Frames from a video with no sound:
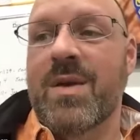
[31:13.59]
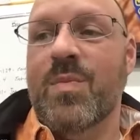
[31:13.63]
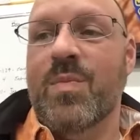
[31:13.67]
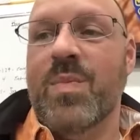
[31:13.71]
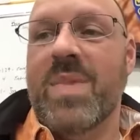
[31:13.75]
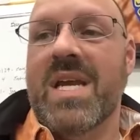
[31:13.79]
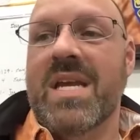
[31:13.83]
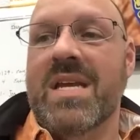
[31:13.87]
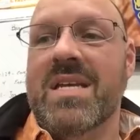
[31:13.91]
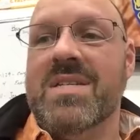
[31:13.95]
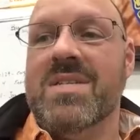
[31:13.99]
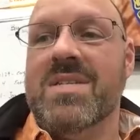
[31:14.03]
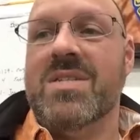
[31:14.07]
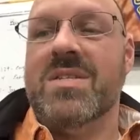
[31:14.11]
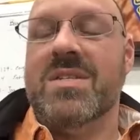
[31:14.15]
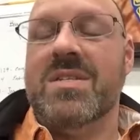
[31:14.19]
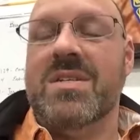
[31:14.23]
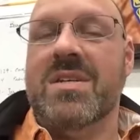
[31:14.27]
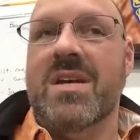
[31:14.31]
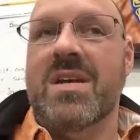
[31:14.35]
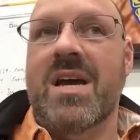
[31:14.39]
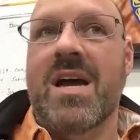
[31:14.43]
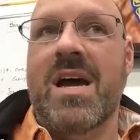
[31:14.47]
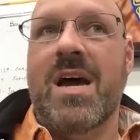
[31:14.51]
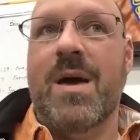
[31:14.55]
because
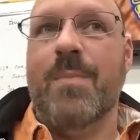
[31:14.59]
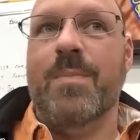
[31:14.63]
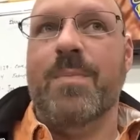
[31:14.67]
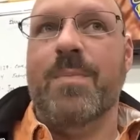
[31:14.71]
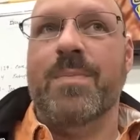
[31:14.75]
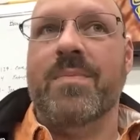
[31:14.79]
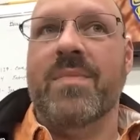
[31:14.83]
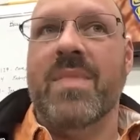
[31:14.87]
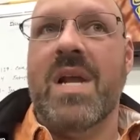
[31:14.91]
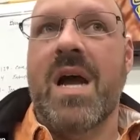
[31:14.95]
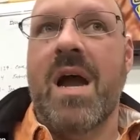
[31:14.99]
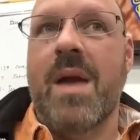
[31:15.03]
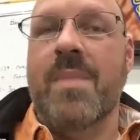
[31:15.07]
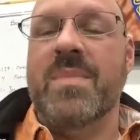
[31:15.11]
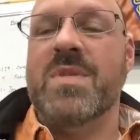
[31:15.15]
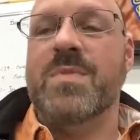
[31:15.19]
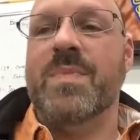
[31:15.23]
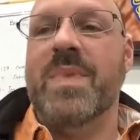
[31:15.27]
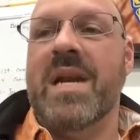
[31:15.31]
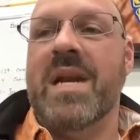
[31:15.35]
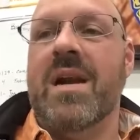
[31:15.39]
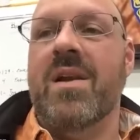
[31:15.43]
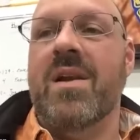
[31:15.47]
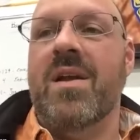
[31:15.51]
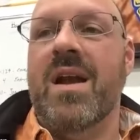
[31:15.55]
I'm
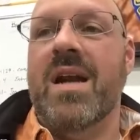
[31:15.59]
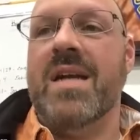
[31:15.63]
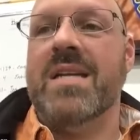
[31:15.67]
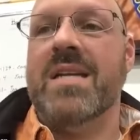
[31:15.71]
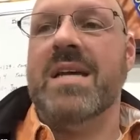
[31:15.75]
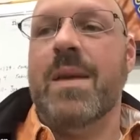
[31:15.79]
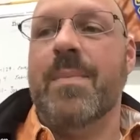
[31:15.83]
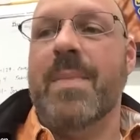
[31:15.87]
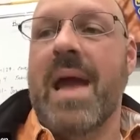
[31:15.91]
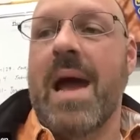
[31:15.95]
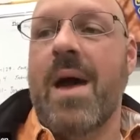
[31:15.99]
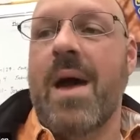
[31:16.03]
spending a lot of time